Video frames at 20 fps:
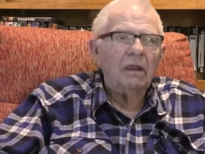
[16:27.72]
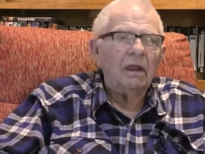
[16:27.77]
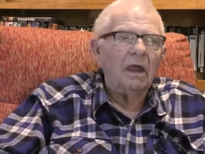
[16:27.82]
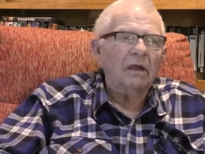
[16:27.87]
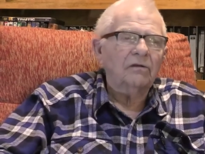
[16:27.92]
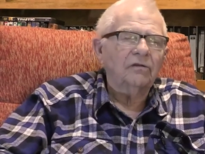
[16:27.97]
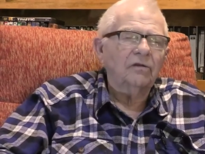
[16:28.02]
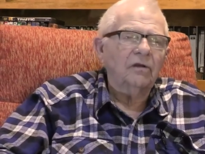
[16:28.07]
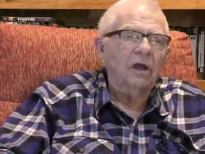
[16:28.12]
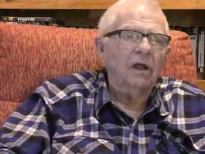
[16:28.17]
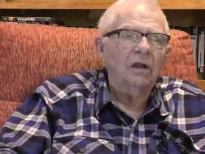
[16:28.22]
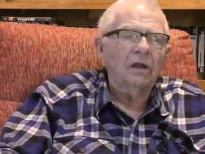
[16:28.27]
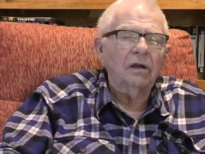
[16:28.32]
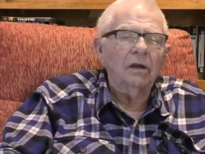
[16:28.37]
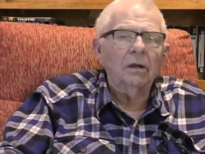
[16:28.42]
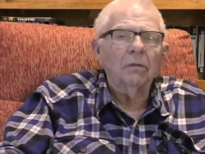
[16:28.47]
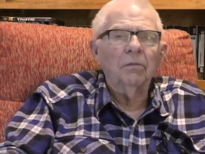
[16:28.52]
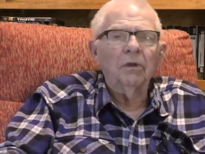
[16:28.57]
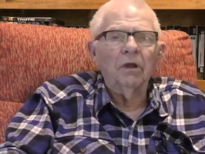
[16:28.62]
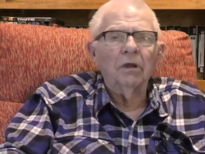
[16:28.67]
That's getting
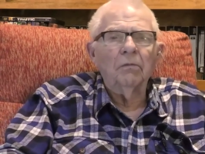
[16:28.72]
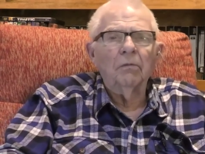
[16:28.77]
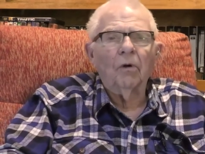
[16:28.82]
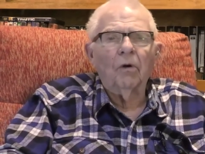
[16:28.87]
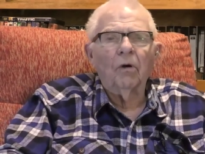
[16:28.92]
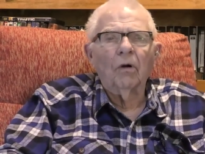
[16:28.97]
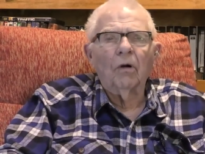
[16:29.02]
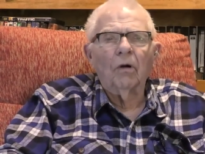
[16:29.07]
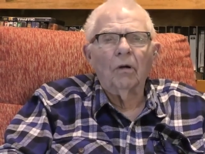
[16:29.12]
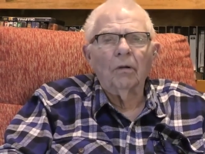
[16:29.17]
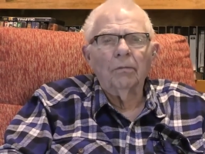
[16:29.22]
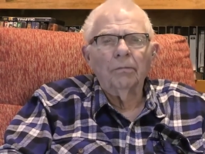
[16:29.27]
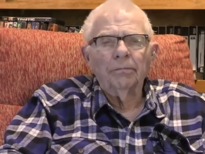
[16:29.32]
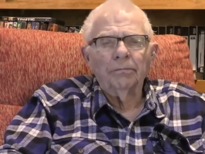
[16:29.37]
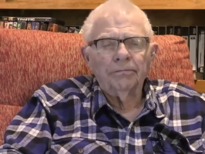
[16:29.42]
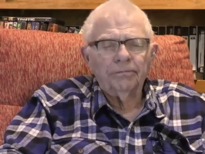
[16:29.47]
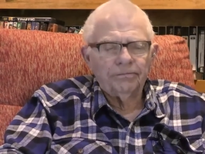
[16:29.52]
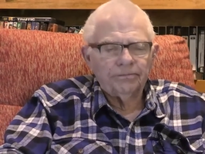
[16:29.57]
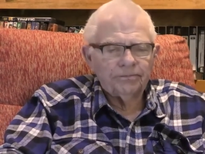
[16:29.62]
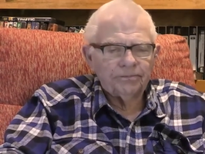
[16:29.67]
to be more
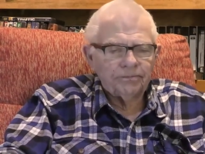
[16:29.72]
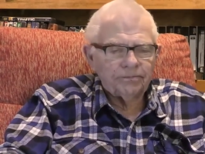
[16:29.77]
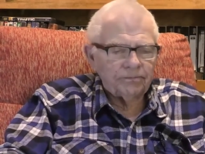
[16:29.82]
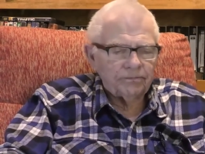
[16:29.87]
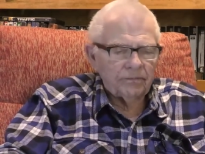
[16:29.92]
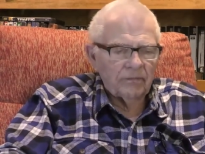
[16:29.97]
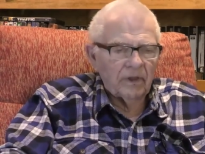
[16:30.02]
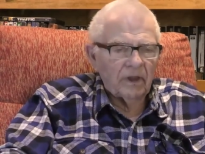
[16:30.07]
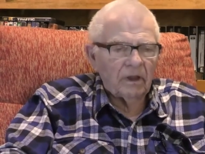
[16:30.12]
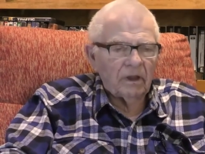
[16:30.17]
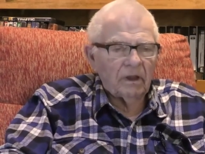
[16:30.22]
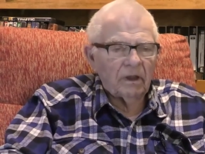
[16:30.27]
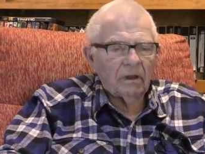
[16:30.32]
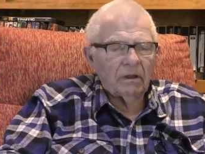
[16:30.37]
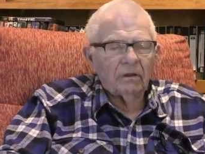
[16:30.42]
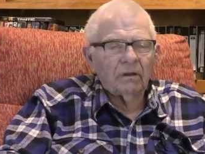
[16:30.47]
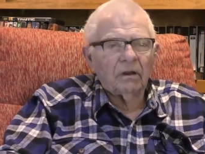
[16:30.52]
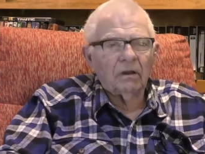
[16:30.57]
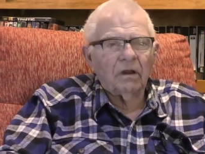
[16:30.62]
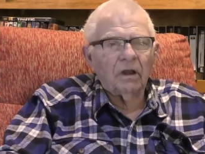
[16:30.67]

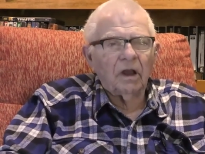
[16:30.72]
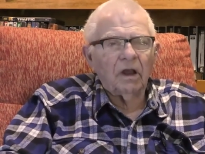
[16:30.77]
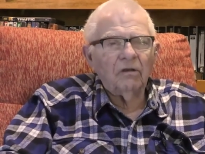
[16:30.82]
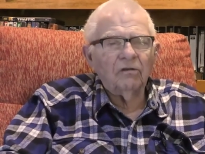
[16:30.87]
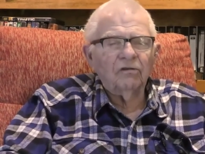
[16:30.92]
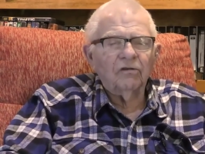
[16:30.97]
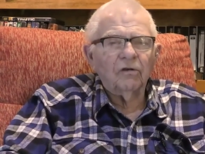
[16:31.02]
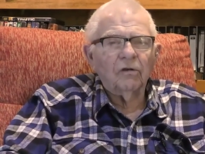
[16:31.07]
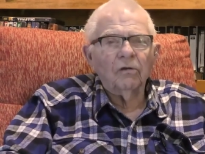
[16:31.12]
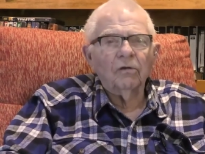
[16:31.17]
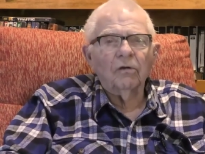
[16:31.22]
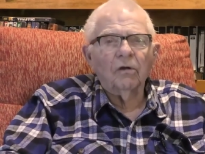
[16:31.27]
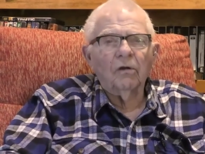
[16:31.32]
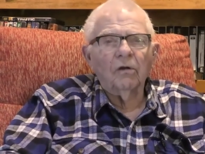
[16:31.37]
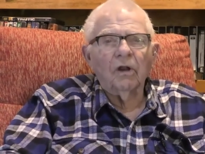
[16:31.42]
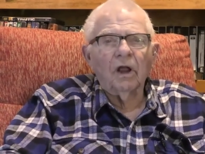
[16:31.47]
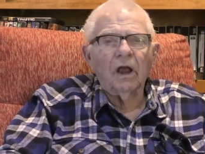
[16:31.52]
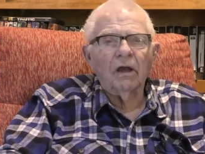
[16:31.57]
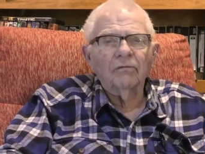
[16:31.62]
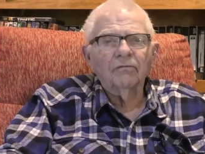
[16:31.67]
the case, so you
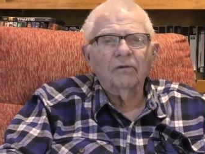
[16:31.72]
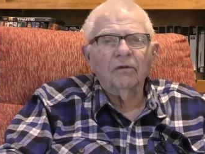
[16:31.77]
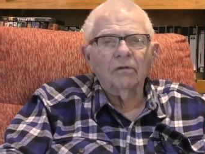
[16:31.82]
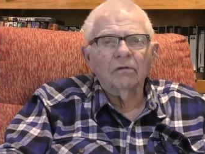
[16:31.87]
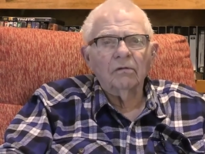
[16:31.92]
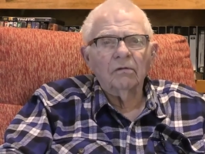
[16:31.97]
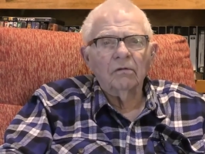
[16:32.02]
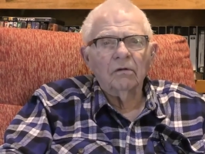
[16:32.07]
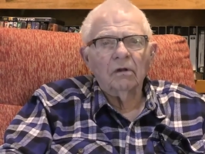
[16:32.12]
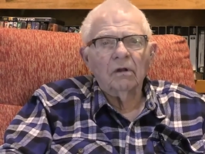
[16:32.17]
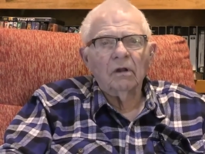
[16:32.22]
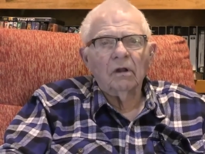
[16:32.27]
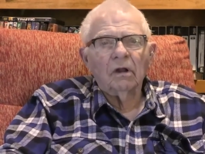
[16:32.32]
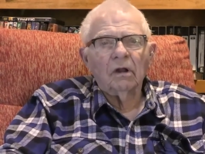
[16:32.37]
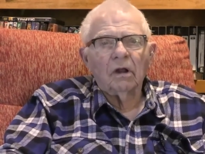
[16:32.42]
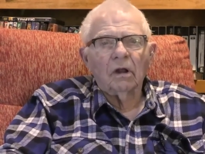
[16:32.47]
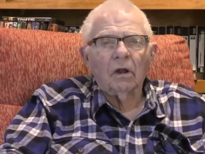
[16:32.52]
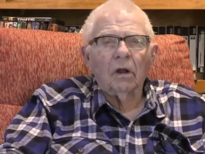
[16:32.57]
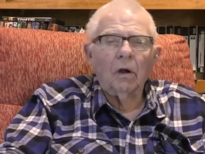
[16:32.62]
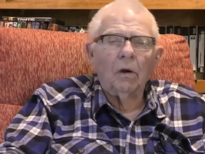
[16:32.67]
don't have to
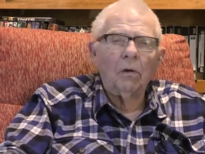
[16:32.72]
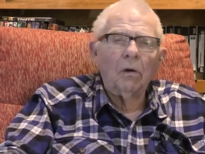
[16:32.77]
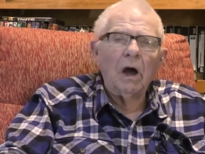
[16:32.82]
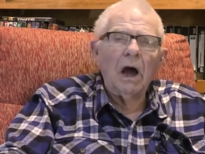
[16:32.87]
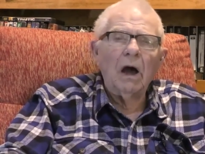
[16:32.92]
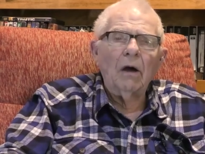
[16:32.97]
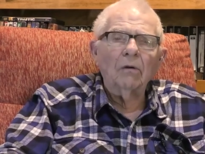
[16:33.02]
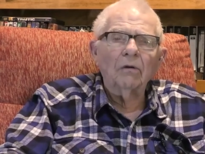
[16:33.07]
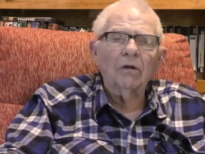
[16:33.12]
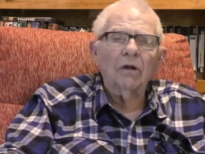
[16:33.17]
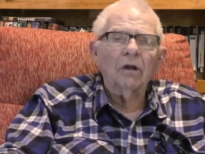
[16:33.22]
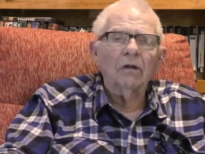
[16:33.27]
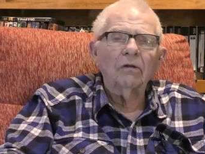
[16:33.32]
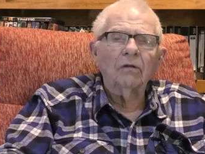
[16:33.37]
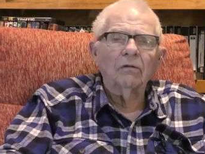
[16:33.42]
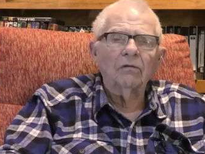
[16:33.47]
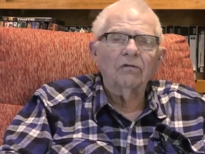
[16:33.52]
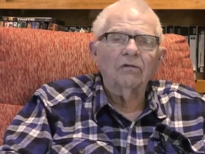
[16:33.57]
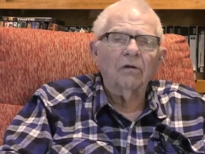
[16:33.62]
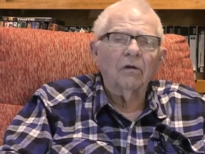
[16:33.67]
go out, and
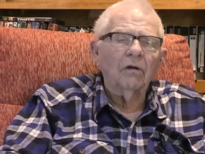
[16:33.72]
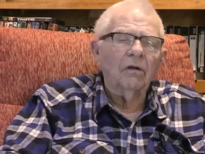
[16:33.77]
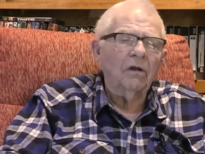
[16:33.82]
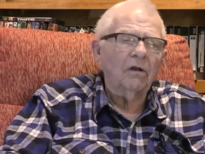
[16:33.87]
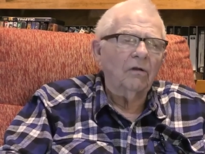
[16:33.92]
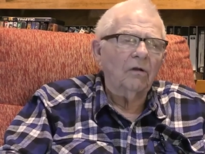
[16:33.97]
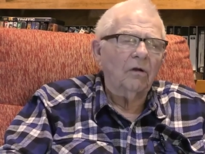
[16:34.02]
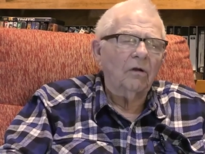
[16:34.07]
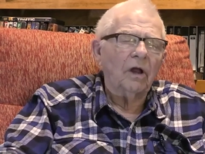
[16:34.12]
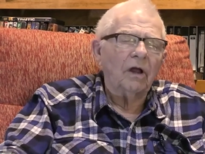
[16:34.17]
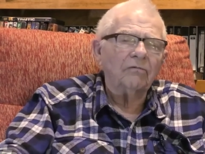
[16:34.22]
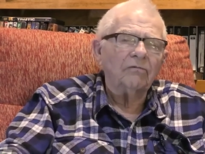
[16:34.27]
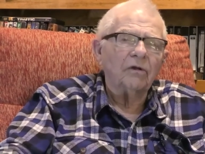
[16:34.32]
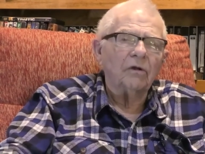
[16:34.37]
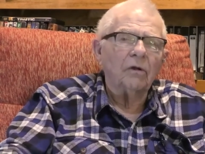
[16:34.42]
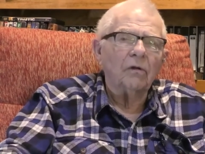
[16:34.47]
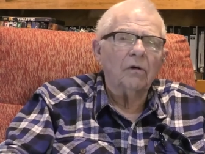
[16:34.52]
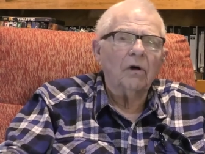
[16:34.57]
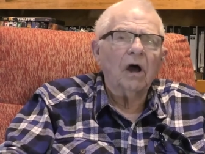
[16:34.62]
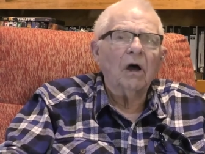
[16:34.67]
you certainly don't have
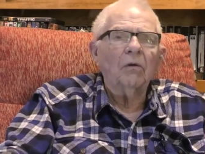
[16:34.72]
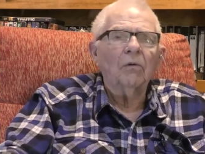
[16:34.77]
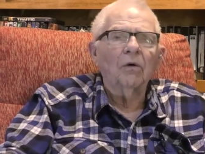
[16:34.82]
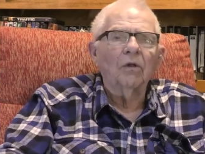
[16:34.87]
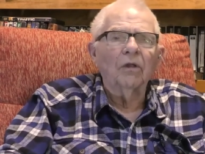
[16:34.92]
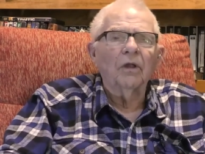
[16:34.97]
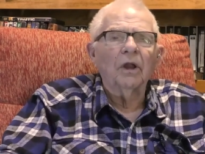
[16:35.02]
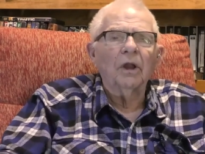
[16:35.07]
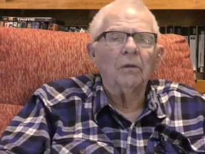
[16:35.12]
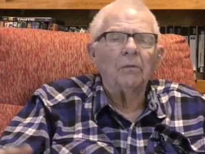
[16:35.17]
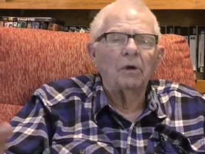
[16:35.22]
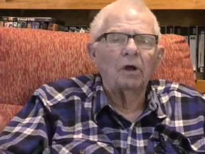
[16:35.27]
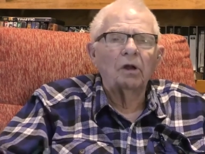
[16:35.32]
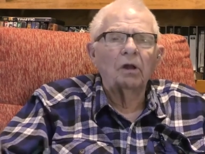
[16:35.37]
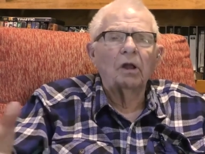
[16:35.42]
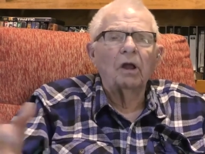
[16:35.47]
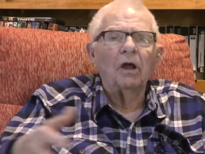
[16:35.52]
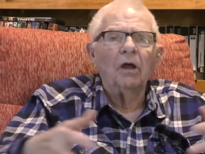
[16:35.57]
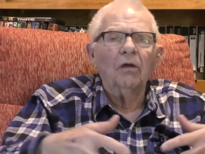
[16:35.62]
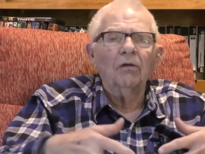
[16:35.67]
to go out with
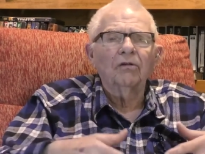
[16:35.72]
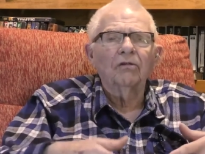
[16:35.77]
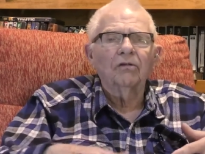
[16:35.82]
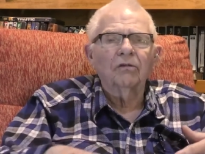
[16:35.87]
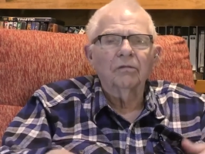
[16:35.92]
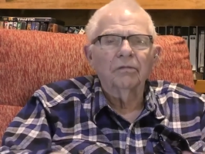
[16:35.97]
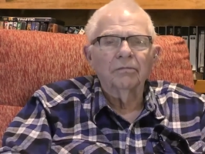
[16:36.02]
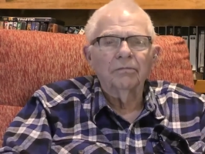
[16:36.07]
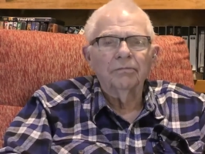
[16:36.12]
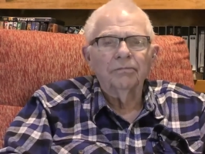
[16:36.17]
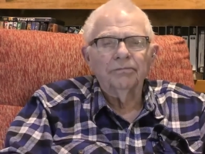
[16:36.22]
anybody else.